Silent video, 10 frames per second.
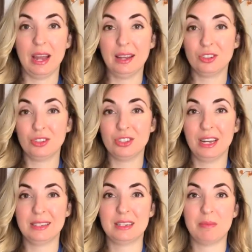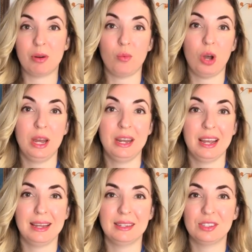exercise number one
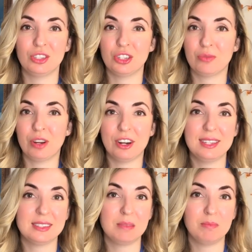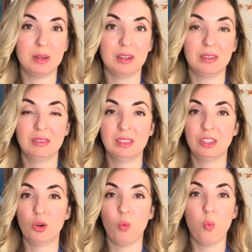is your very simple
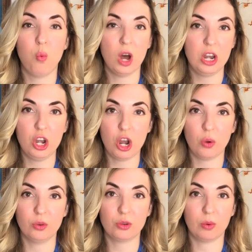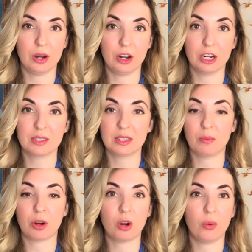one note wonders, and
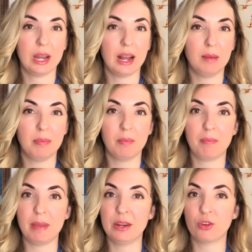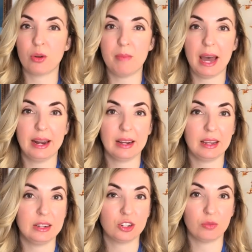we're going up in chromatic
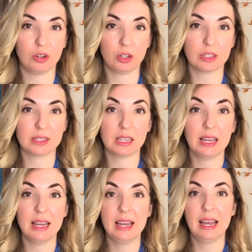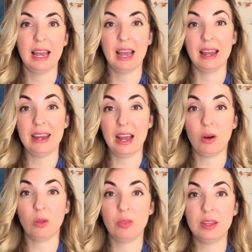intervals
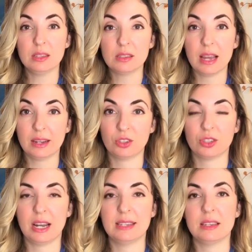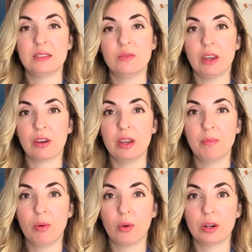now, this exercise is very
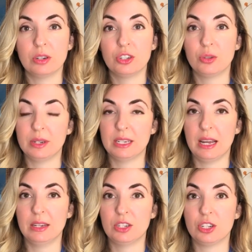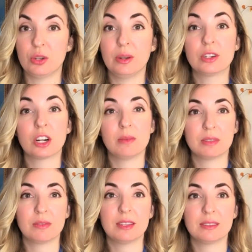important to attend to in terms
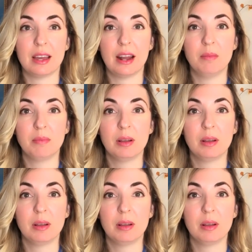of the setup.